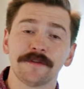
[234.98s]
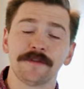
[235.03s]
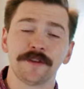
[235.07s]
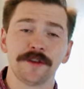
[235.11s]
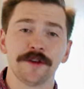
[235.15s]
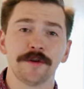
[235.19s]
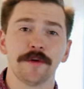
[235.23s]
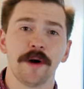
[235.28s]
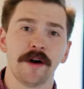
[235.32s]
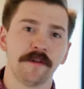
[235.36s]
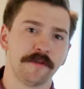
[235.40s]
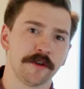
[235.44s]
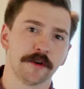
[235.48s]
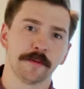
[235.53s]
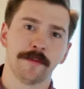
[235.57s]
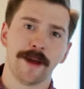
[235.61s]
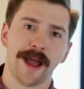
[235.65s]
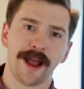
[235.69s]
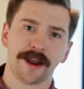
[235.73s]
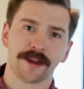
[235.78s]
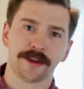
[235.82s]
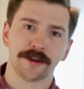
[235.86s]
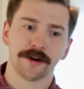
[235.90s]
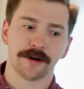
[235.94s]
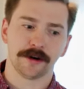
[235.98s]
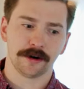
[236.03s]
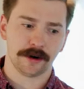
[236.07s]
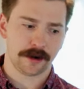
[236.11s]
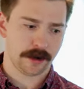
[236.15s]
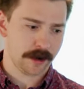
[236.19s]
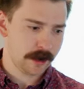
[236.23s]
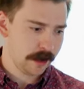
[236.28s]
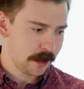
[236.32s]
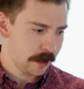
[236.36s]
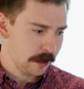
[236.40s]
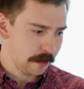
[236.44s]
a view of your
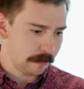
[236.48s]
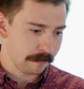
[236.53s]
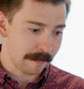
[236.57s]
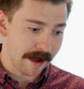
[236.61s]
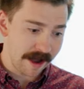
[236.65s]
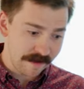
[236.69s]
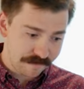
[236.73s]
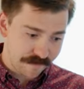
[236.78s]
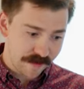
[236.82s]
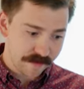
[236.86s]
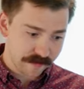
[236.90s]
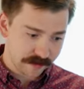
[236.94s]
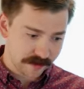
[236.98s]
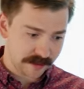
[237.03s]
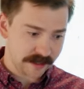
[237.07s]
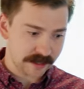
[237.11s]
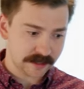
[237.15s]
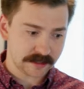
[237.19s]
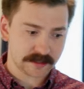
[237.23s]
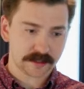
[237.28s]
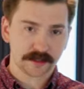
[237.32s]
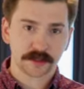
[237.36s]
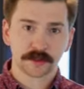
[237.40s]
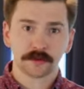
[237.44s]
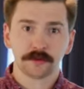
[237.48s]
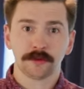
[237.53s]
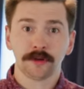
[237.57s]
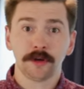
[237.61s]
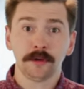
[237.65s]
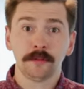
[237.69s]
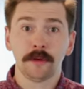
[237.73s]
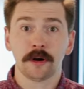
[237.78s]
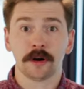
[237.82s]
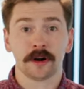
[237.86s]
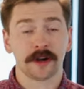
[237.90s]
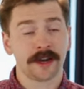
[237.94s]
backyard. My favorite things in this
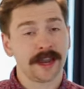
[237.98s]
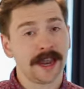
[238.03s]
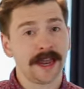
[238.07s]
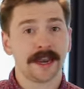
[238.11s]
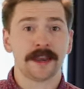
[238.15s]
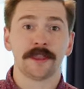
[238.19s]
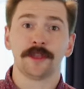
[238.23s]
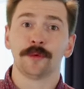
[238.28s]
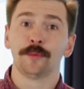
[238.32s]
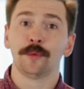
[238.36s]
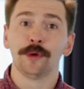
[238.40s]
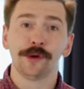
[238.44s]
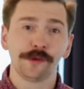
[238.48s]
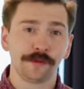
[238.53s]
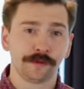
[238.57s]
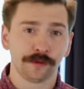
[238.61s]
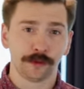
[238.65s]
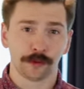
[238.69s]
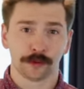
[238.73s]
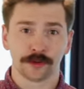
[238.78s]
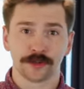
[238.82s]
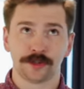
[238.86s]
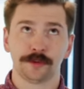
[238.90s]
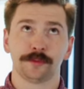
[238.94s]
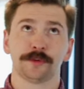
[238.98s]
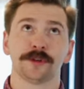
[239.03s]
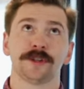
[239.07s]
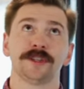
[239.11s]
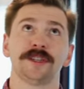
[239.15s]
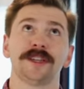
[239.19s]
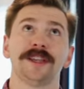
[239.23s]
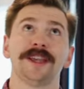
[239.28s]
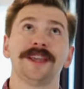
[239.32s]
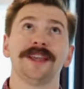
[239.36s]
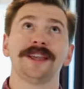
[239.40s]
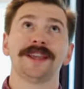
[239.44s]
room are, again, the wood floors that we're
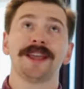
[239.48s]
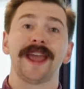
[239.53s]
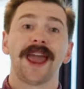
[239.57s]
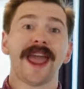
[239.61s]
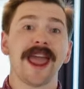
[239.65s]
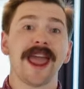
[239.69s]
seeing